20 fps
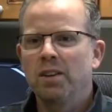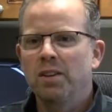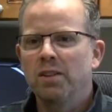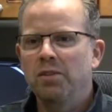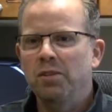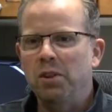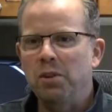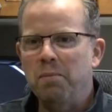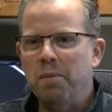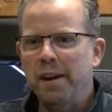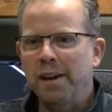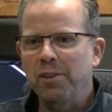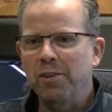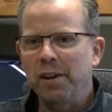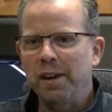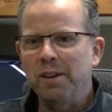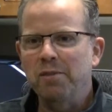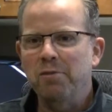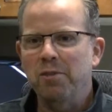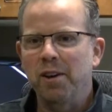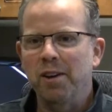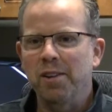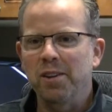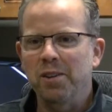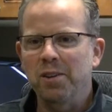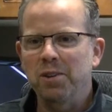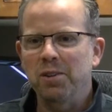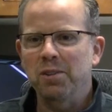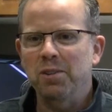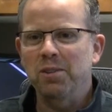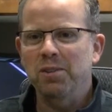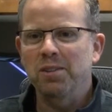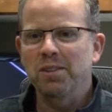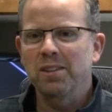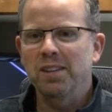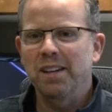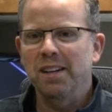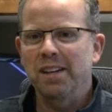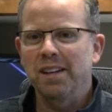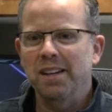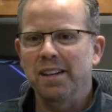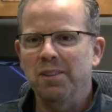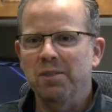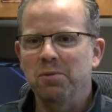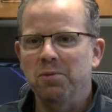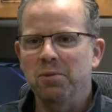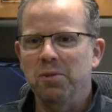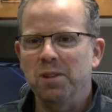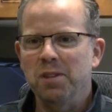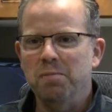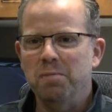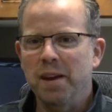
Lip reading: So my grandfather was